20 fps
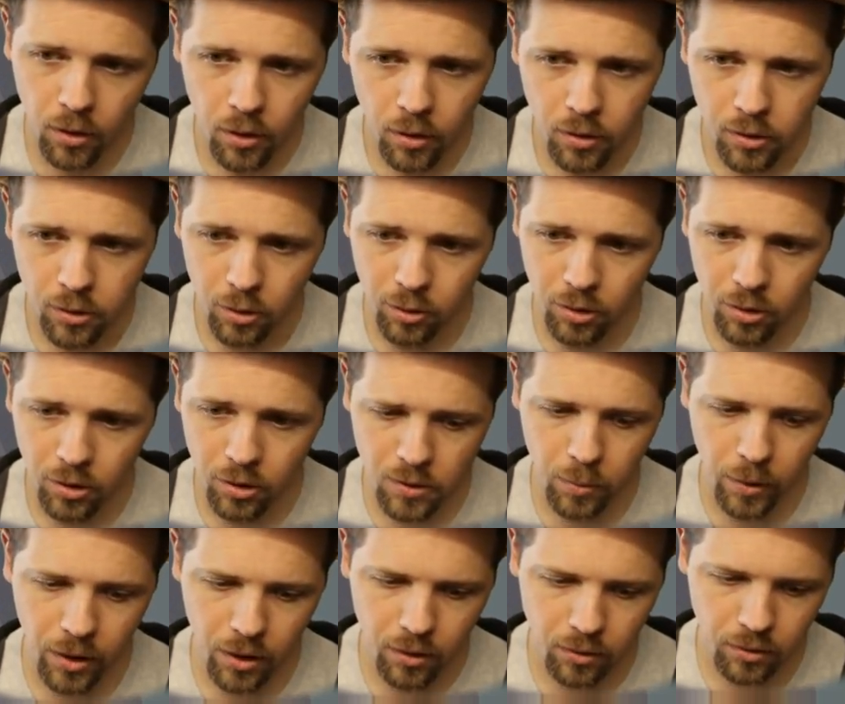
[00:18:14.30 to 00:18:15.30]
So this
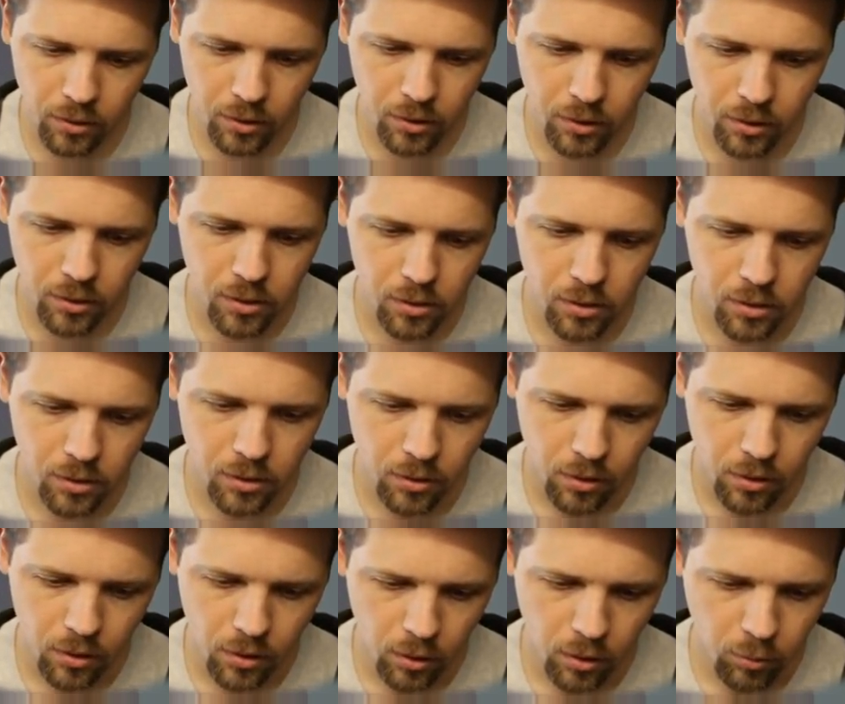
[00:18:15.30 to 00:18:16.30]
way, at least...
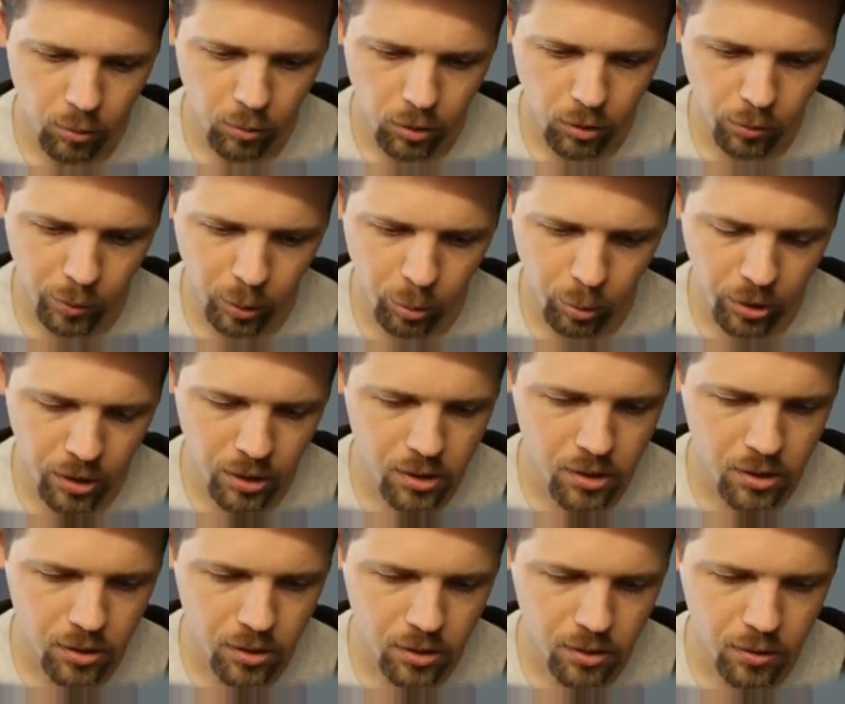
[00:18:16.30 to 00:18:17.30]
With 3
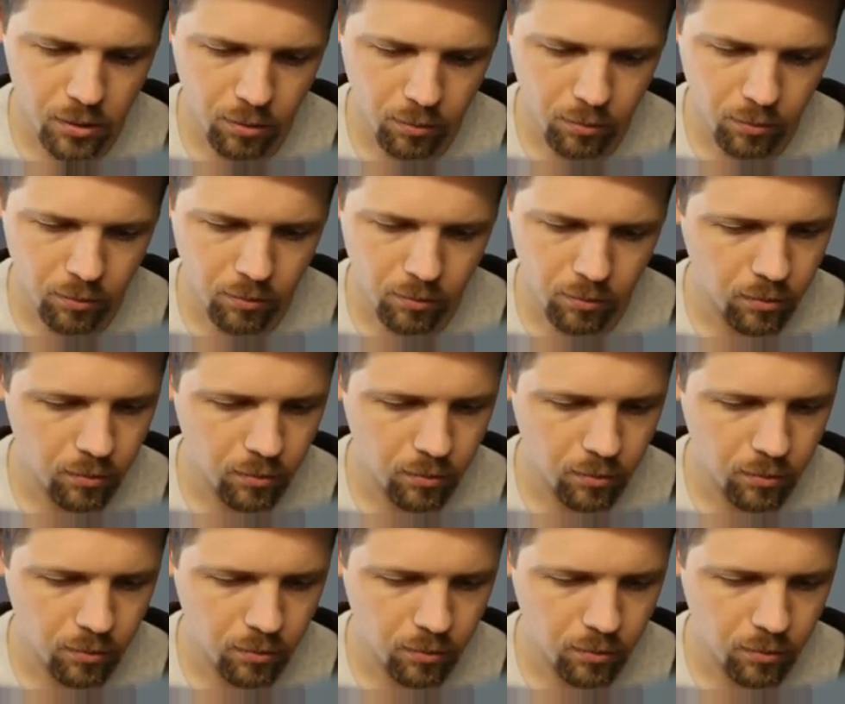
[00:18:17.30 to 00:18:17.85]
pieces, you